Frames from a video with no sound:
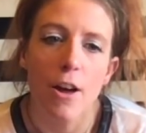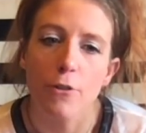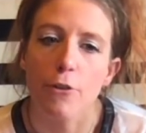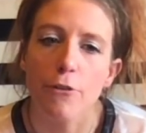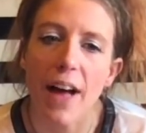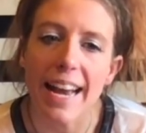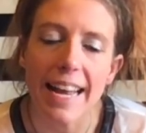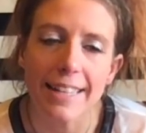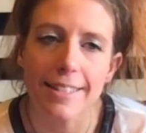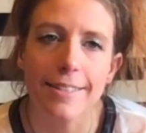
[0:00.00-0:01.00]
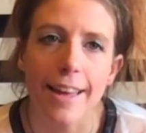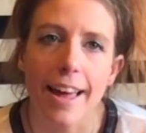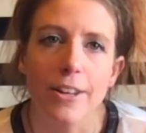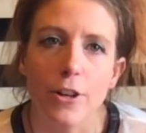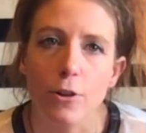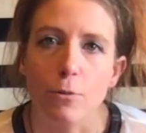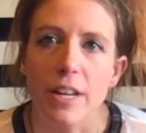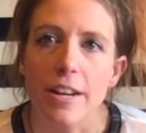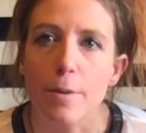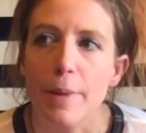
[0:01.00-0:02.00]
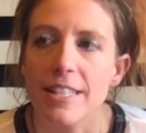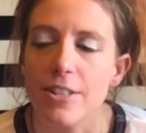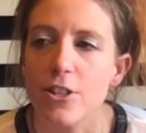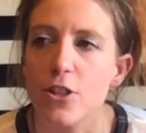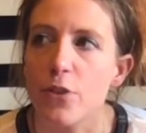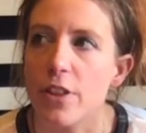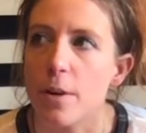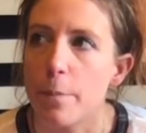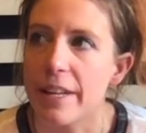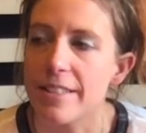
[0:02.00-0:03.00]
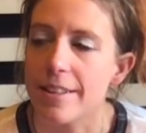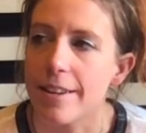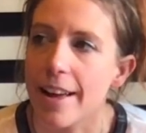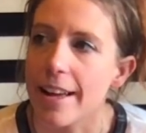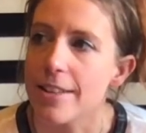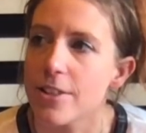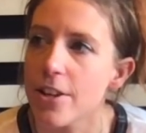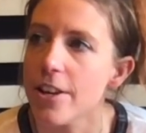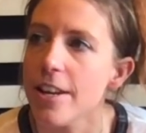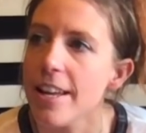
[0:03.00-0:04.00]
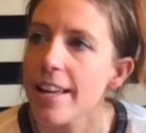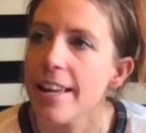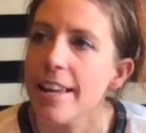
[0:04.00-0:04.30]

for finances and career messages for their best and highest good.